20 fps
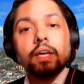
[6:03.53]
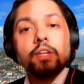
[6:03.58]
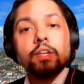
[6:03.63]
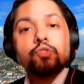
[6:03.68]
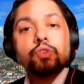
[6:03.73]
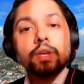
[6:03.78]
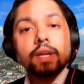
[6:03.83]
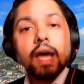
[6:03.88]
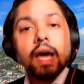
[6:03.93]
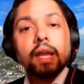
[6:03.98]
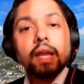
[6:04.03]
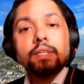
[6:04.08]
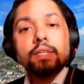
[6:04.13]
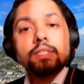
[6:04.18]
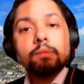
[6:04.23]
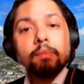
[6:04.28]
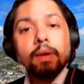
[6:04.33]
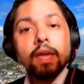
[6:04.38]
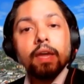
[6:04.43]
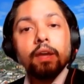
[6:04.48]
in Trinidad
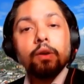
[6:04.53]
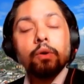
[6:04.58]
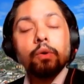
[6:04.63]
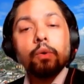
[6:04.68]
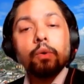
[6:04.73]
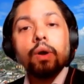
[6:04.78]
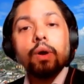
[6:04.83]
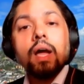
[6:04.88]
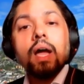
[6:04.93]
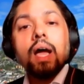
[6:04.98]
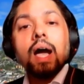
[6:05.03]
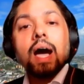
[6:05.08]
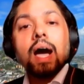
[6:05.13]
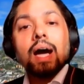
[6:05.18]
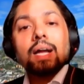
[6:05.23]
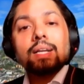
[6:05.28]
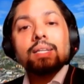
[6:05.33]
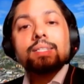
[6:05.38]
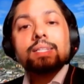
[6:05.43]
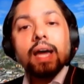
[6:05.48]
and Tobago,
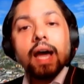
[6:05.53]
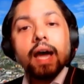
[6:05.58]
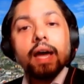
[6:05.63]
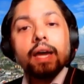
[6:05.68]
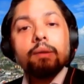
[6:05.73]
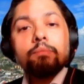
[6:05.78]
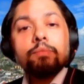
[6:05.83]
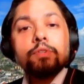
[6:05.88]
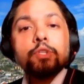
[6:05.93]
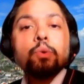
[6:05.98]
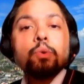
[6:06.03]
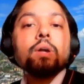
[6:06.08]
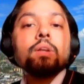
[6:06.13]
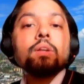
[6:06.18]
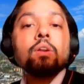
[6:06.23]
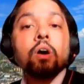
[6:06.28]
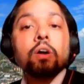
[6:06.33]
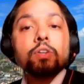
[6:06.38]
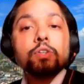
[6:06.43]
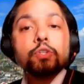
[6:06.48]
at times you are
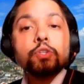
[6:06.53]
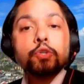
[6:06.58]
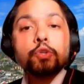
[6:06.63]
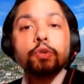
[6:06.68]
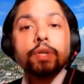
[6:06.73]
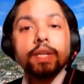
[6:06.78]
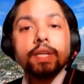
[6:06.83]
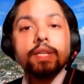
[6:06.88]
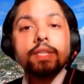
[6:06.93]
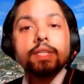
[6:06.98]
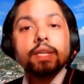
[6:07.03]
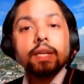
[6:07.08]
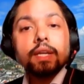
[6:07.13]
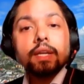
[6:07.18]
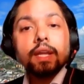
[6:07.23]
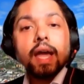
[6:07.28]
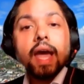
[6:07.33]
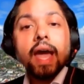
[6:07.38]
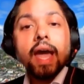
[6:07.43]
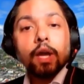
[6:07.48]
not
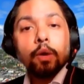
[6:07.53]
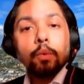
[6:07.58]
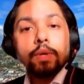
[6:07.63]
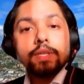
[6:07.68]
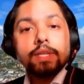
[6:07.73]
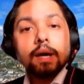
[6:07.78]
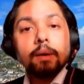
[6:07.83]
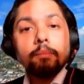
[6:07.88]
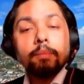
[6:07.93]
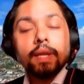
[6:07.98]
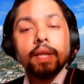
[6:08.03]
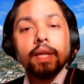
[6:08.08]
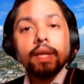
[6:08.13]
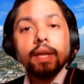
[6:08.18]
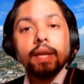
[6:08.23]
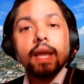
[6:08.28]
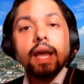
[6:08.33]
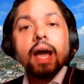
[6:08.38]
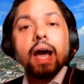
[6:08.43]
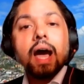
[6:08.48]
treated equitably
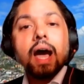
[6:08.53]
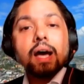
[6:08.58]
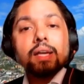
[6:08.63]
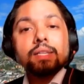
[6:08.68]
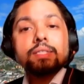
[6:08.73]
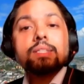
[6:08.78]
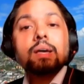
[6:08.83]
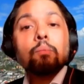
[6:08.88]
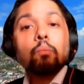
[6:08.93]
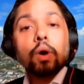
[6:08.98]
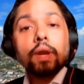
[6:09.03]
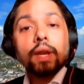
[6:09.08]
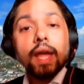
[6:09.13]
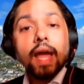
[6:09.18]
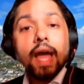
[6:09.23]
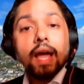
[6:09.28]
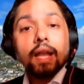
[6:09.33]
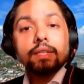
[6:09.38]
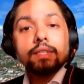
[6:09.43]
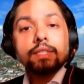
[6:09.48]
as someone
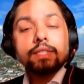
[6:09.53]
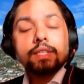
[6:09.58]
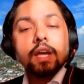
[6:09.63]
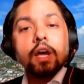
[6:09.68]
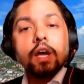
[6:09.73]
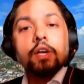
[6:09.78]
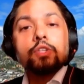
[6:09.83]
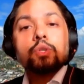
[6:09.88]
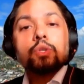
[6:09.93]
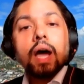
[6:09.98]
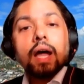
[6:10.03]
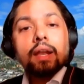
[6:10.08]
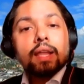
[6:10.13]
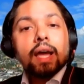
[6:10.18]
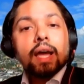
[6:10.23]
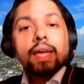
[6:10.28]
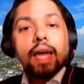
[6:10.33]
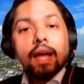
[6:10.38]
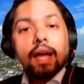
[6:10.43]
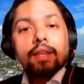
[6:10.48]
else. So, and
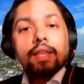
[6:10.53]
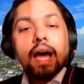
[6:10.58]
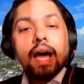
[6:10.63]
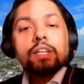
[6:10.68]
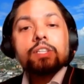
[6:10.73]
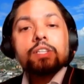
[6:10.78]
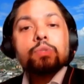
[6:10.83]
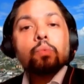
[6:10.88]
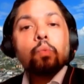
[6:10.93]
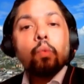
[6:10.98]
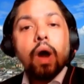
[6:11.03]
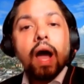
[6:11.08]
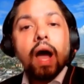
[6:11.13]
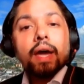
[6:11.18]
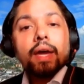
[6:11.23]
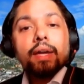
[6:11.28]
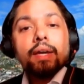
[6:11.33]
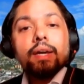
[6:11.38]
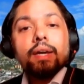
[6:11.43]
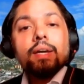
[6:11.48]
again, that is
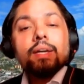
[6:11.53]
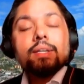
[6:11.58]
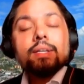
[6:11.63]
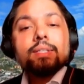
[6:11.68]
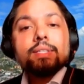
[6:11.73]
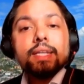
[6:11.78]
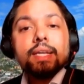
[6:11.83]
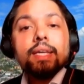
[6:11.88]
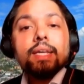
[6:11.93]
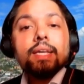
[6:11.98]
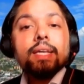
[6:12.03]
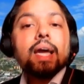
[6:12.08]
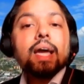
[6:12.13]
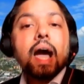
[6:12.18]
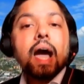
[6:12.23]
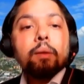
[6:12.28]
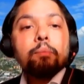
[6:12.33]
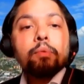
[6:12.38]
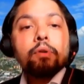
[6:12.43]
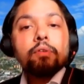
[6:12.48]
why
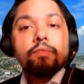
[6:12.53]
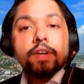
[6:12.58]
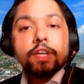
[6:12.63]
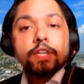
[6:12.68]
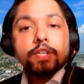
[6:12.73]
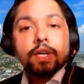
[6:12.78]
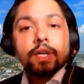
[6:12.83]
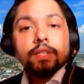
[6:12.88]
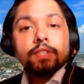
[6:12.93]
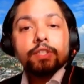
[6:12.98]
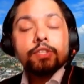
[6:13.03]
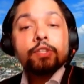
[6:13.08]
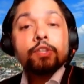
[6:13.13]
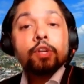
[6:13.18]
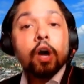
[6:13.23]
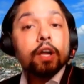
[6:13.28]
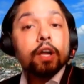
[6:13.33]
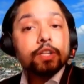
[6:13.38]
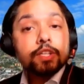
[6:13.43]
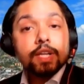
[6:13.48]
DEI provisions,
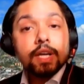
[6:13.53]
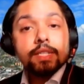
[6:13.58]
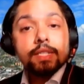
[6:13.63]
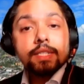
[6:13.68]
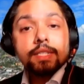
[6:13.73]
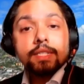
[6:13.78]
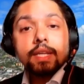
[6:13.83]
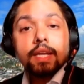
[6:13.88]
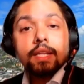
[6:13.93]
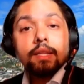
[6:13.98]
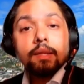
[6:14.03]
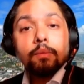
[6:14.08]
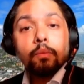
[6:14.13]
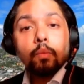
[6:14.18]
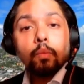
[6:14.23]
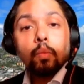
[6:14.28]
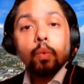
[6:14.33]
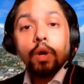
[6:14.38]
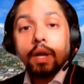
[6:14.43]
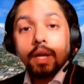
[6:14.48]
not just in the
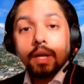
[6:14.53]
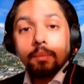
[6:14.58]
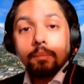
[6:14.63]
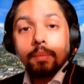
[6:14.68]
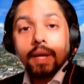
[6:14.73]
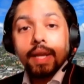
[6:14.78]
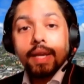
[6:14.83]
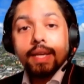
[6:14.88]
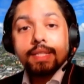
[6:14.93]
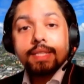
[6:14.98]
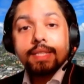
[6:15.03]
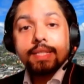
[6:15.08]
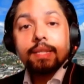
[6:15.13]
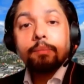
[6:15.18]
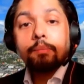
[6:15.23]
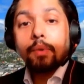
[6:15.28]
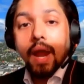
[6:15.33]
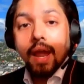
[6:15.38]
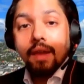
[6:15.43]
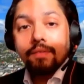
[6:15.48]
workplace in the
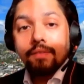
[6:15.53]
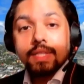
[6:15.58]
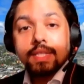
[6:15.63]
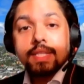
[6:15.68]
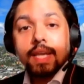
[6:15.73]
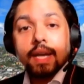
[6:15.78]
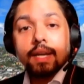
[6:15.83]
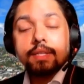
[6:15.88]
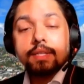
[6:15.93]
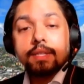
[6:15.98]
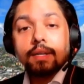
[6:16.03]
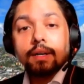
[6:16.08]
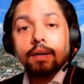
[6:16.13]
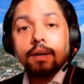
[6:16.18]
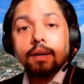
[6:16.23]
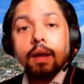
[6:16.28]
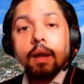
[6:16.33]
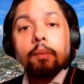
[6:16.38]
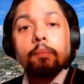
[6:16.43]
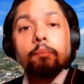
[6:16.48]
private sector,
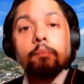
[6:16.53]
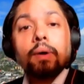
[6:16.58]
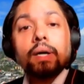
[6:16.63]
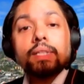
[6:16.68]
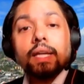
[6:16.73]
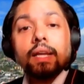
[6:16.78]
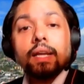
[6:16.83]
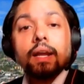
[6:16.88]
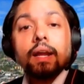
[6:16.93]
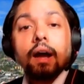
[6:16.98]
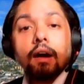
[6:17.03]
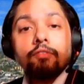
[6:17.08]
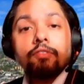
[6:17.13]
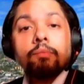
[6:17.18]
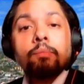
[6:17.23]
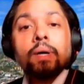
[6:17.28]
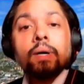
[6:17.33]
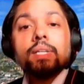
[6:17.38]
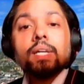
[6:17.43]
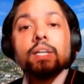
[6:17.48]
but in
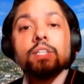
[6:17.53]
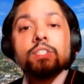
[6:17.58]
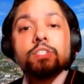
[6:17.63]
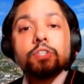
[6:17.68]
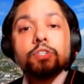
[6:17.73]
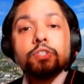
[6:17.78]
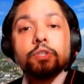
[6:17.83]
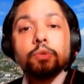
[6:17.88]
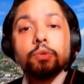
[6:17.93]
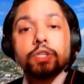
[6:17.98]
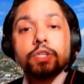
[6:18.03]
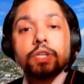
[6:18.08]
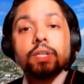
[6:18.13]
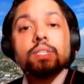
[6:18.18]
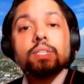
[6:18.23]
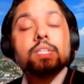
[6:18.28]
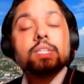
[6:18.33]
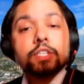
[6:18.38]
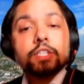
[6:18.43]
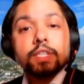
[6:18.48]
government
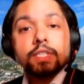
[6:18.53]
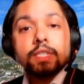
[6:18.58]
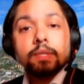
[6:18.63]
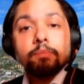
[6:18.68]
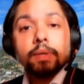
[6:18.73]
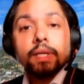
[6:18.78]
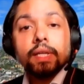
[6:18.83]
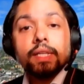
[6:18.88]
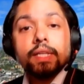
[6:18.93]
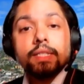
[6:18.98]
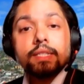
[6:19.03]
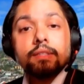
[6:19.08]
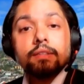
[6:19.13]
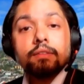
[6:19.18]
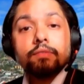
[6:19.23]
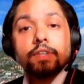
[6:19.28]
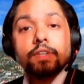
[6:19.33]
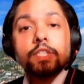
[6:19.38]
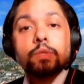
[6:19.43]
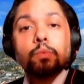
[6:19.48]
institutions such as the police
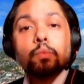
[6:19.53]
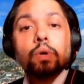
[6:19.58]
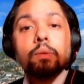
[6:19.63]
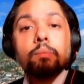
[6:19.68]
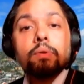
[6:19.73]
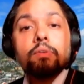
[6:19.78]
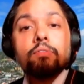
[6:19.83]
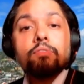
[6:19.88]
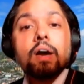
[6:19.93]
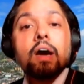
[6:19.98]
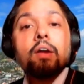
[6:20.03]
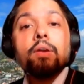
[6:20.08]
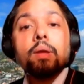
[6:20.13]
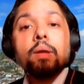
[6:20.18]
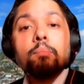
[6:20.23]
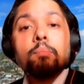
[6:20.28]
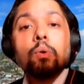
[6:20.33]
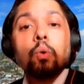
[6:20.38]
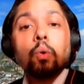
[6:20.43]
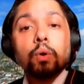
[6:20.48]
service would be very
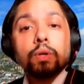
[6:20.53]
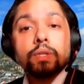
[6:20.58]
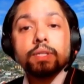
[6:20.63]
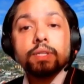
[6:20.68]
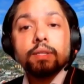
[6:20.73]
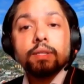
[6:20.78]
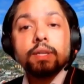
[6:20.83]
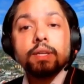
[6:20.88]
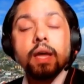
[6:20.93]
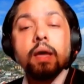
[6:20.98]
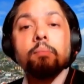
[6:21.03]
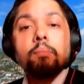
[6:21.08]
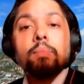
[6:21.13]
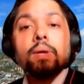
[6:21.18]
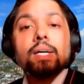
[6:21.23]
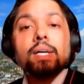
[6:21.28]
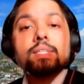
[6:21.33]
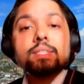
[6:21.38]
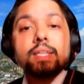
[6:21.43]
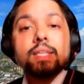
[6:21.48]
important
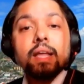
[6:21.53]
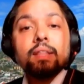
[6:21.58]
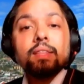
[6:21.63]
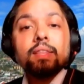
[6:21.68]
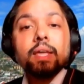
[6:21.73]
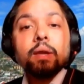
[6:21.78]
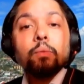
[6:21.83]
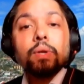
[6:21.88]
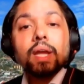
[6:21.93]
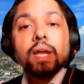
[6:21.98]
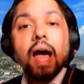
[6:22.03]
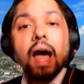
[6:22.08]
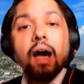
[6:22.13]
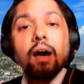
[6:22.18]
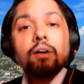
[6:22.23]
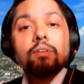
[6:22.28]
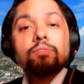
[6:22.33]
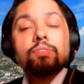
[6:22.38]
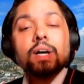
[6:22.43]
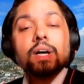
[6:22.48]
because then they would
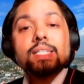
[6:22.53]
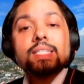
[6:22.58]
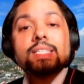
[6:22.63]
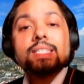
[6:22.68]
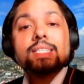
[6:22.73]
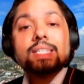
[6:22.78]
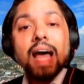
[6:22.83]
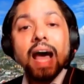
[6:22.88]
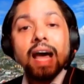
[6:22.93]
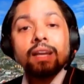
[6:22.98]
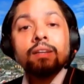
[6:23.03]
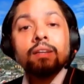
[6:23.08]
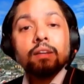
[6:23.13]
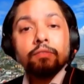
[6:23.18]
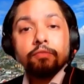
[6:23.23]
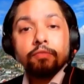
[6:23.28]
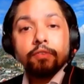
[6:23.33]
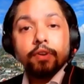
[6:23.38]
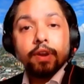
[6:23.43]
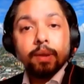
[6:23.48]
have a standard
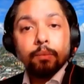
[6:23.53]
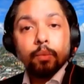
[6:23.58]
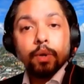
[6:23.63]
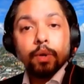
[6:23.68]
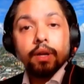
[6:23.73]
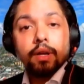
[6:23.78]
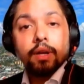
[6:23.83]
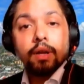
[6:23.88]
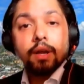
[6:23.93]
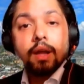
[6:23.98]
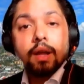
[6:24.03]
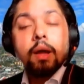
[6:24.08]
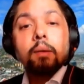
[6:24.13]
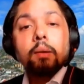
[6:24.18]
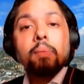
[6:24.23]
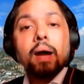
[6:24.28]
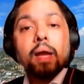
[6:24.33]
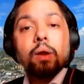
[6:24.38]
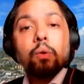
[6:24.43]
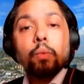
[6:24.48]
framework
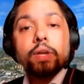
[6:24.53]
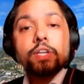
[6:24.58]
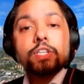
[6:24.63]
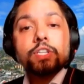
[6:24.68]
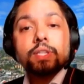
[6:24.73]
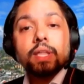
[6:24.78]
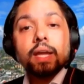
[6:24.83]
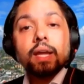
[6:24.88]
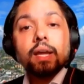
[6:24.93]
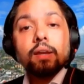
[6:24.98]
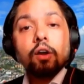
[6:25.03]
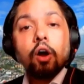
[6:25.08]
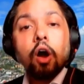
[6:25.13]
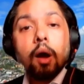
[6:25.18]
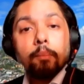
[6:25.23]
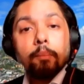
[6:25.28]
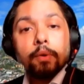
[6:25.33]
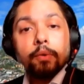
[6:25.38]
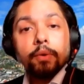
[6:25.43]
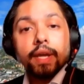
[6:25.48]
by which they can
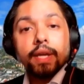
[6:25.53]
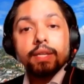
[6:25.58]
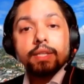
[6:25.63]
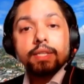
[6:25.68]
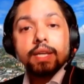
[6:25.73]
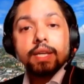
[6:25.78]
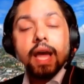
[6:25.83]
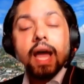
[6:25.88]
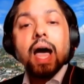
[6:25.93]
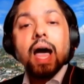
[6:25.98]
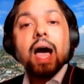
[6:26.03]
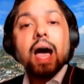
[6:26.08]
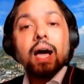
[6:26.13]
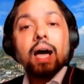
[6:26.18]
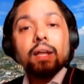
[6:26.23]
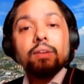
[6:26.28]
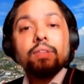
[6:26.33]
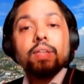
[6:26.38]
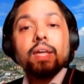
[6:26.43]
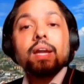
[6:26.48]
operate
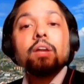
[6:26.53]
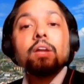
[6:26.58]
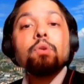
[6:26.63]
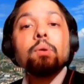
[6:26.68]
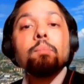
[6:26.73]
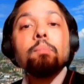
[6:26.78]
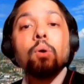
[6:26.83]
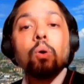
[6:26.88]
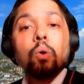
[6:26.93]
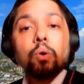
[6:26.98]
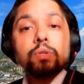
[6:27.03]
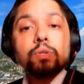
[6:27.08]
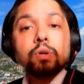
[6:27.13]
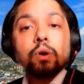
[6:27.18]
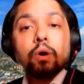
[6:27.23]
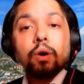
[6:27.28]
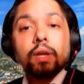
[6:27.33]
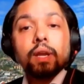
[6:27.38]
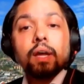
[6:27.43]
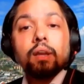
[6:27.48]
and they can report
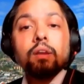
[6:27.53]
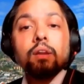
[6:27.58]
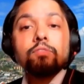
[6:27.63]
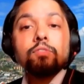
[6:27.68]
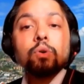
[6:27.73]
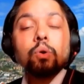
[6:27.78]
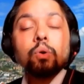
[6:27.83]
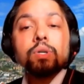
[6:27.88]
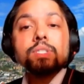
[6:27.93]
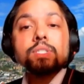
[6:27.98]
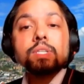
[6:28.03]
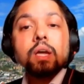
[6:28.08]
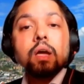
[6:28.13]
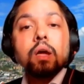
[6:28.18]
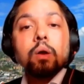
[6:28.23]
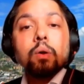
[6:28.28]
on. And of course,